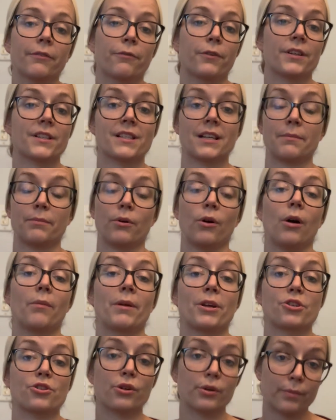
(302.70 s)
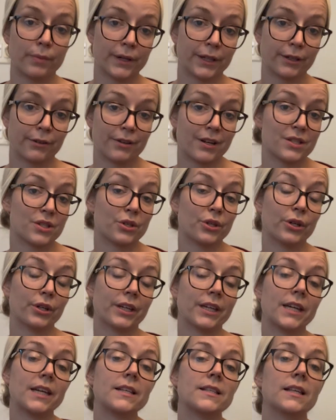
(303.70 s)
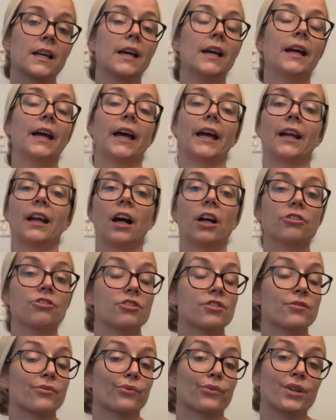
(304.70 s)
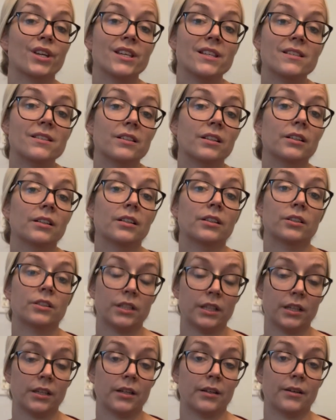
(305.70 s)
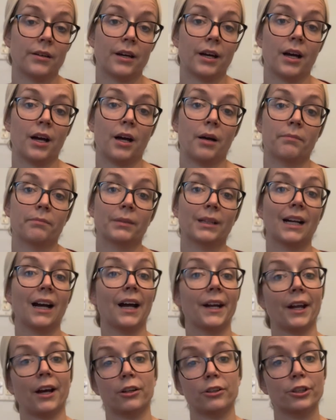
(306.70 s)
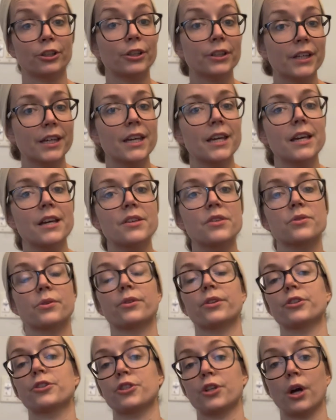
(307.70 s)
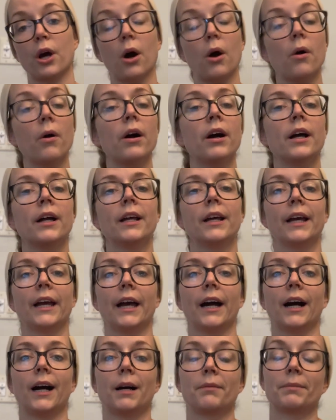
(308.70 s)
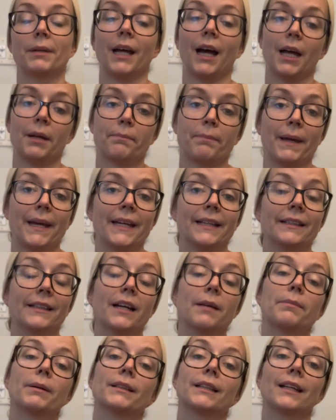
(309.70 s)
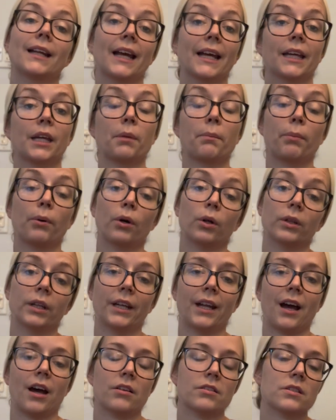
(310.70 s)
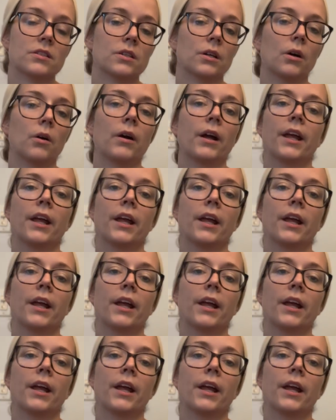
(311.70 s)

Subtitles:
for example, all my shortbread crust cookies, and I'll just freeze the cut out cookies or the dough, not baked yet, but then I can pull it out. So